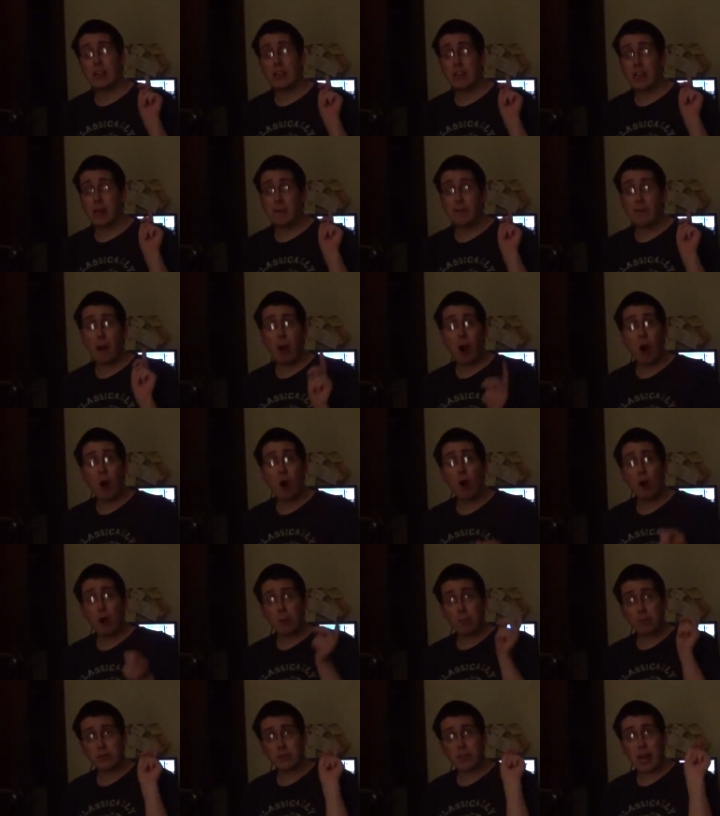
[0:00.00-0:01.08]
the Power
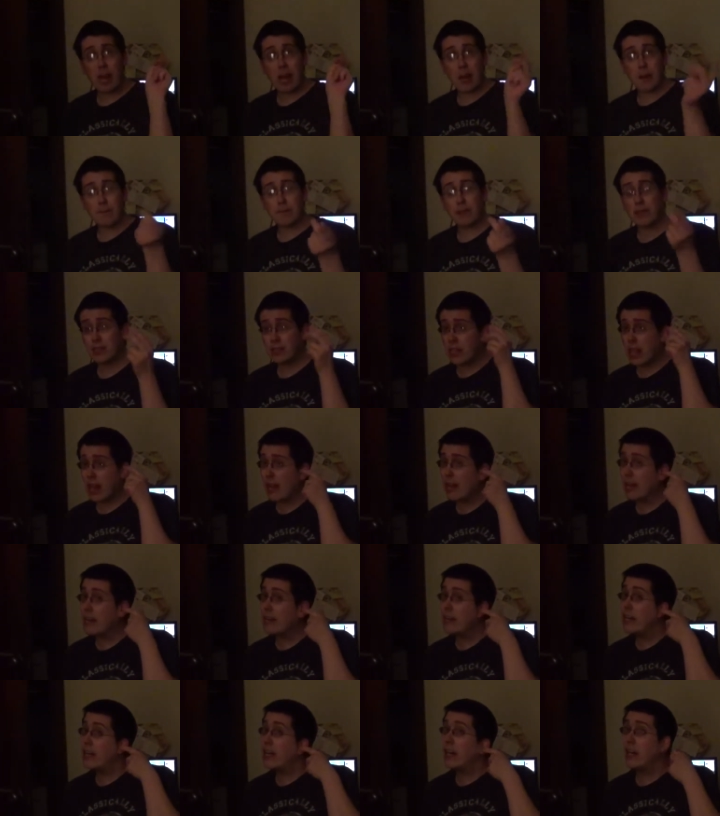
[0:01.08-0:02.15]
Up Labs has gotten
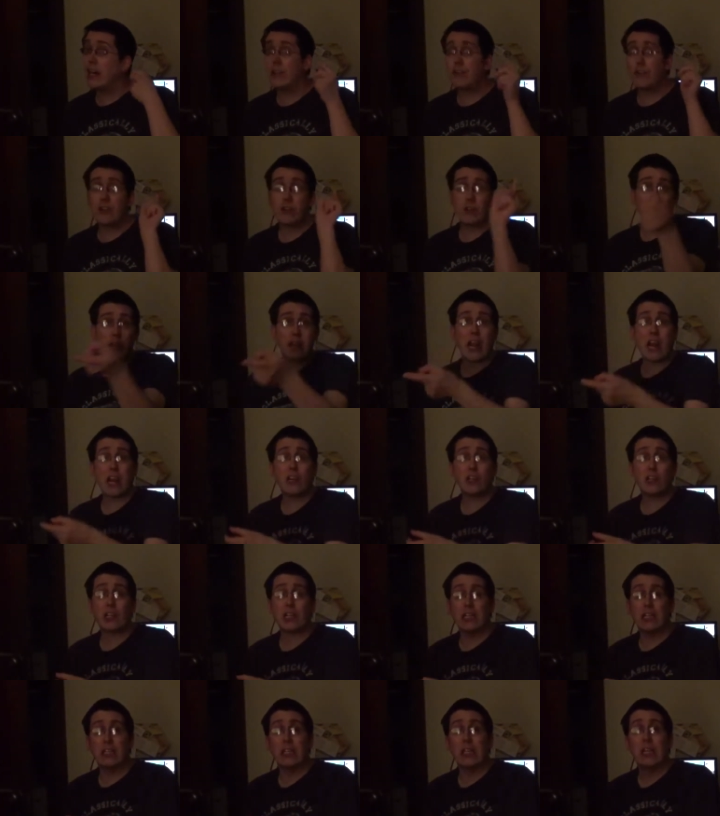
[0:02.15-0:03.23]
another
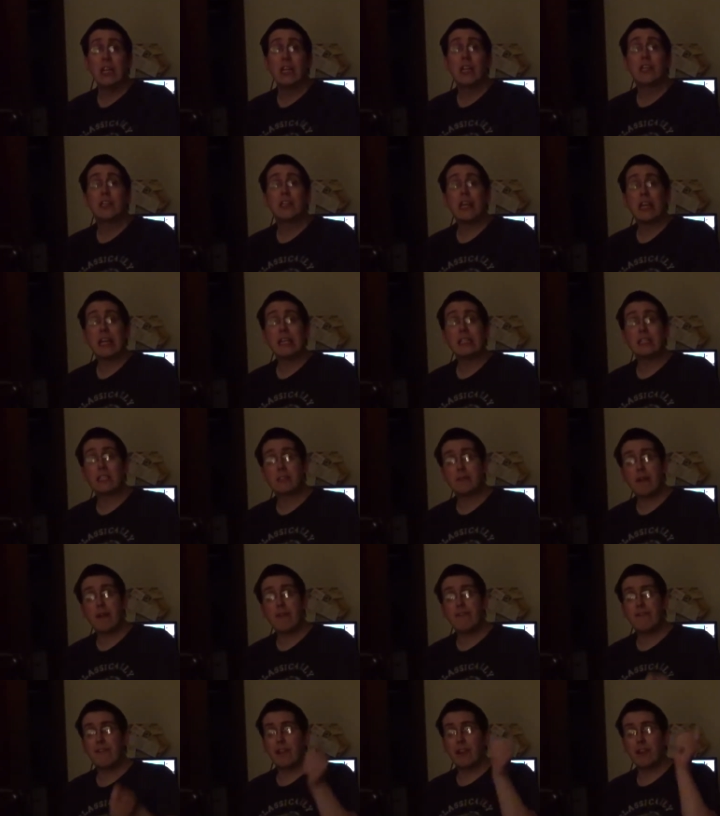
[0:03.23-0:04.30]
donation. Thanks to
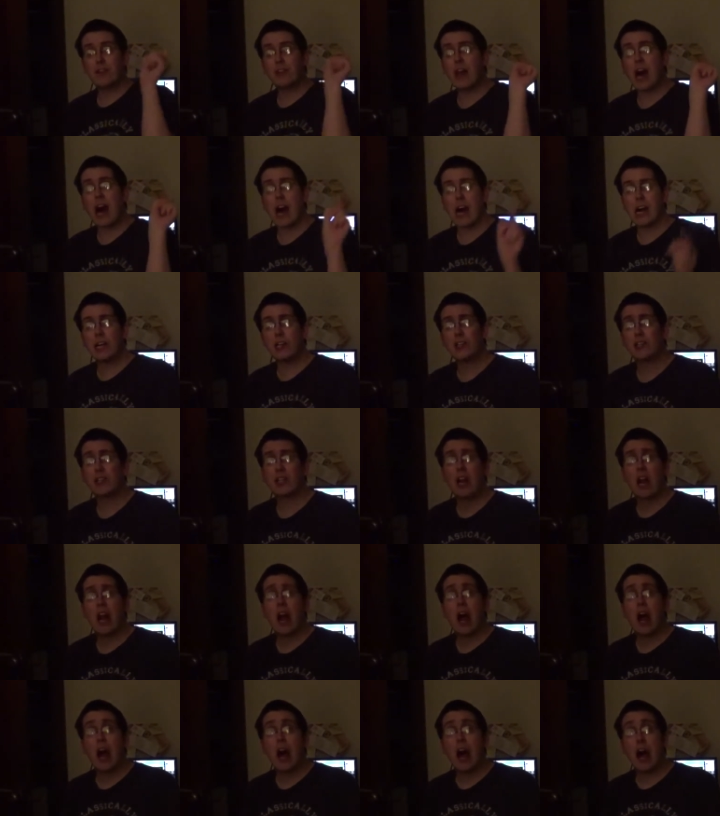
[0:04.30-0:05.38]
my friend Josh,
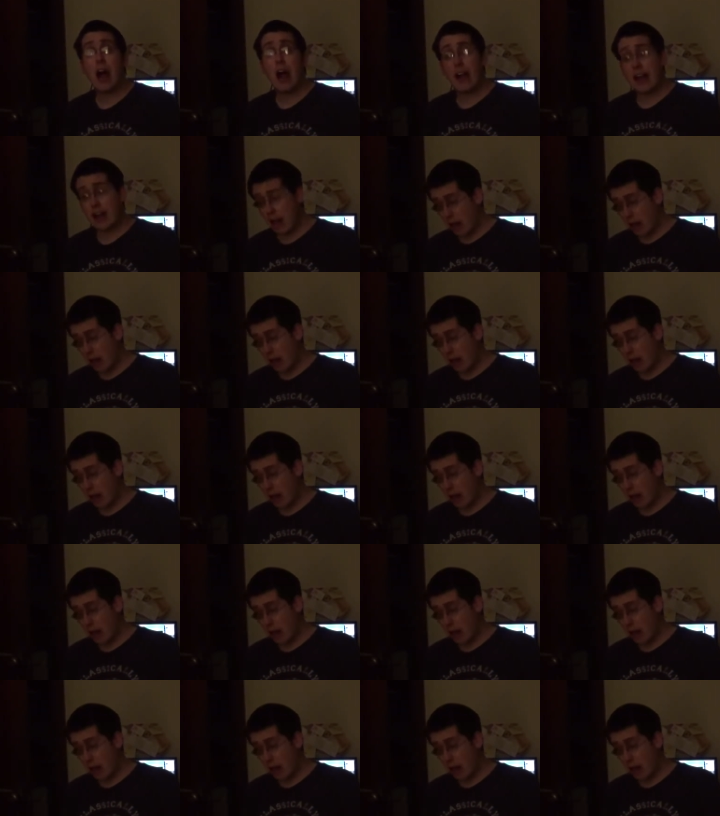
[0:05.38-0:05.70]
I